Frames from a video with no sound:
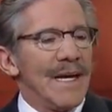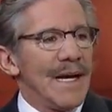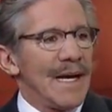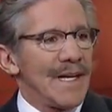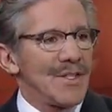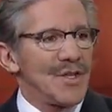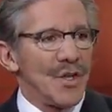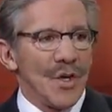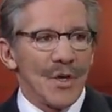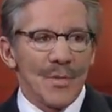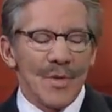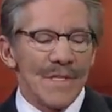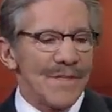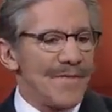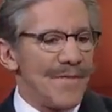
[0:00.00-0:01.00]
Uh, Sean
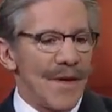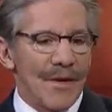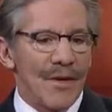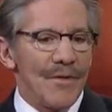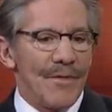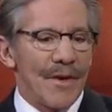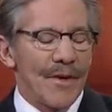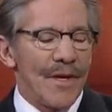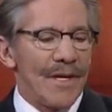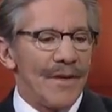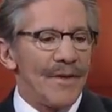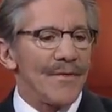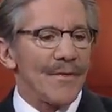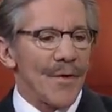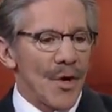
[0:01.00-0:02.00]
was very,
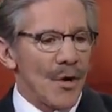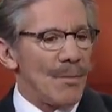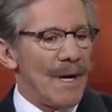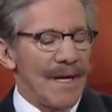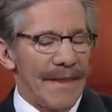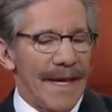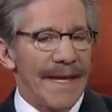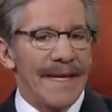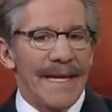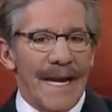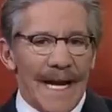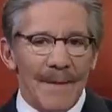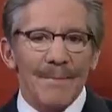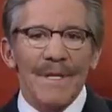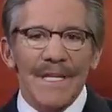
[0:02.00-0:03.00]
very firm on that, and
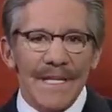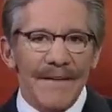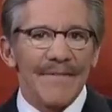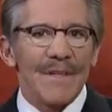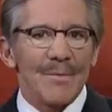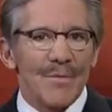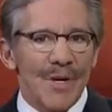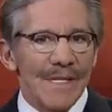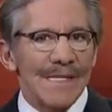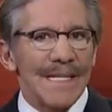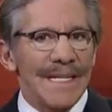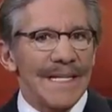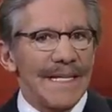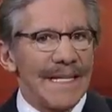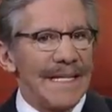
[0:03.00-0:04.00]
I believe the
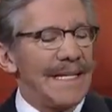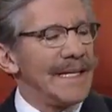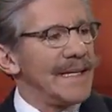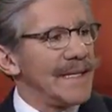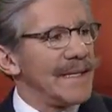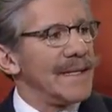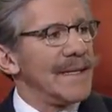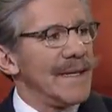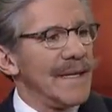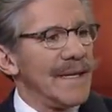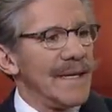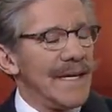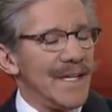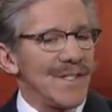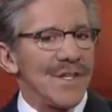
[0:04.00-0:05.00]
president heeded
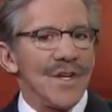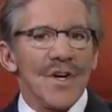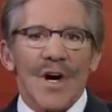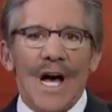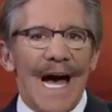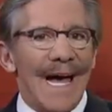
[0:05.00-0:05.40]
his call.